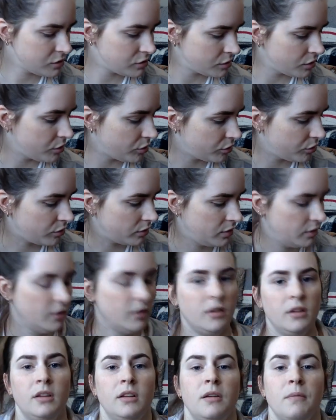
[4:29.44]
So
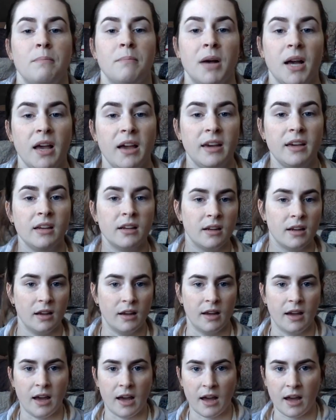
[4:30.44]
my
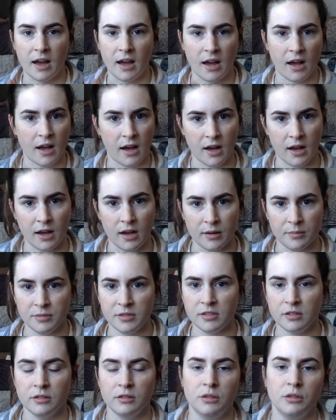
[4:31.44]

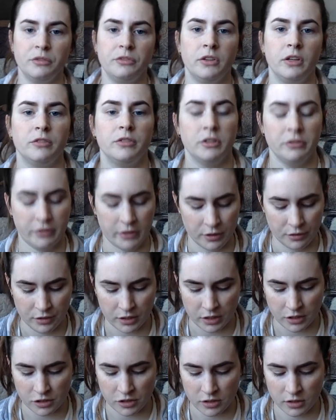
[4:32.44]
absolute favorite
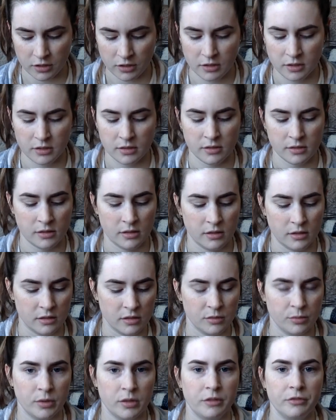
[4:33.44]
foundation is
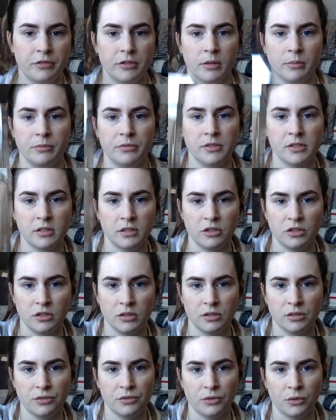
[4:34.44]
this one from
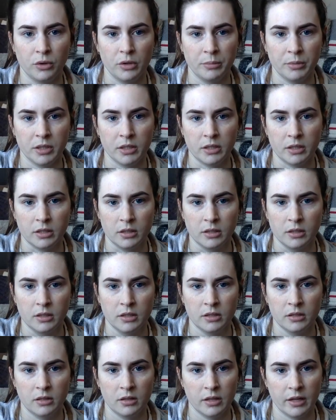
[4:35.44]
Physicians Formula,
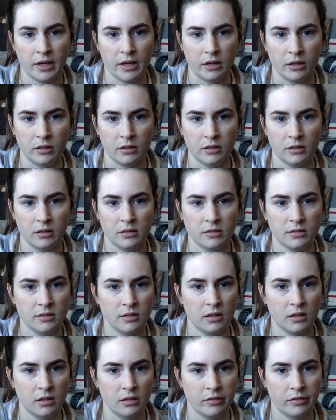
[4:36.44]
the Healthy
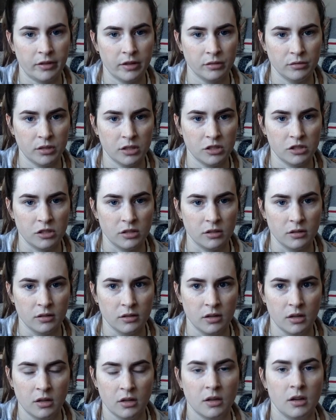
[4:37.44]
Skin Foundation.
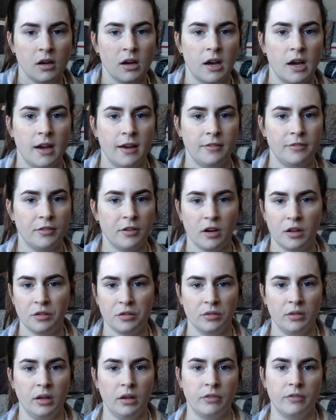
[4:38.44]
I've gone
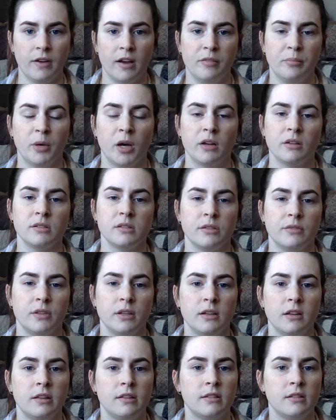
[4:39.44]
through like 5 bottles of
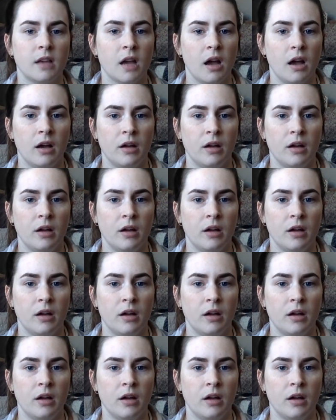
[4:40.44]
this.